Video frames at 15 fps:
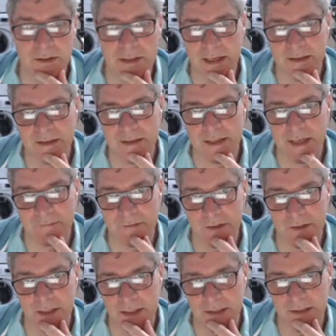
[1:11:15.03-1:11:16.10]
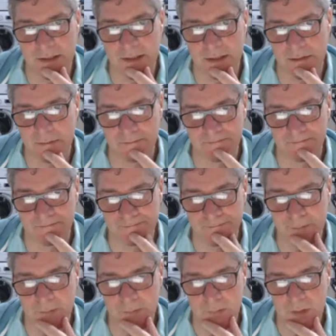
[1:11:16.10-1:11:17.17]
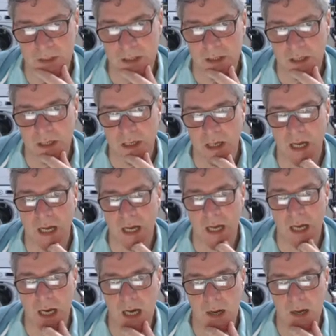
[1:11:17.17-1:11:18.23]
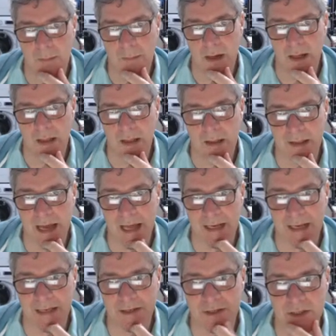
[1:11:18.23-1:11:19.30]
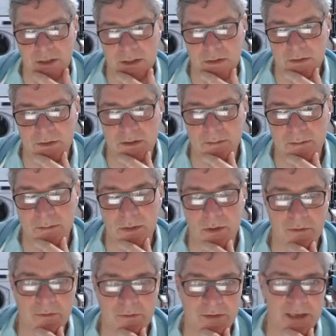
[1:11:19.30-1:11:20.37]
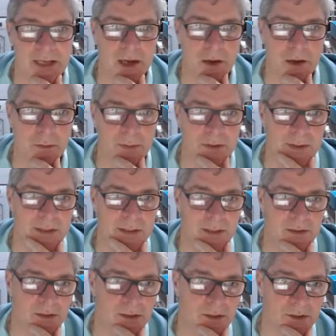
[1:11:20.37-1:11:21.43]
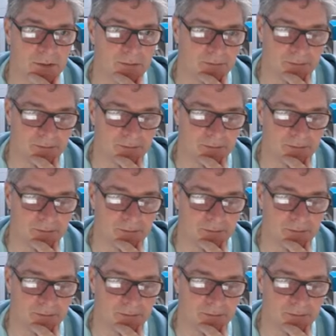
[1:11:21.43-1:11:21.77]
the STM32. Um, and that is used to move video between the two.